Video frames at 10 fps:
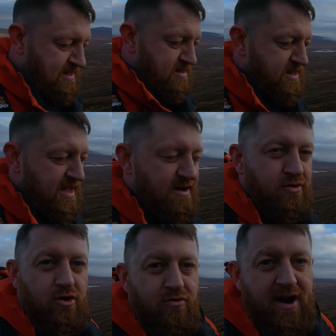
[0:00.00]
Today I've
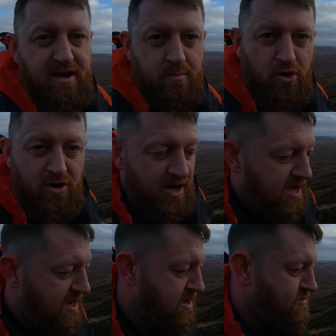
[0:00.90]
got Rannoch Moor
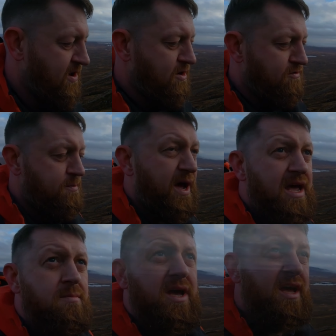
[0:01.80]
right over
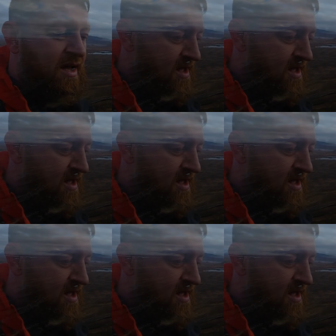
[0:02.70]
behind me,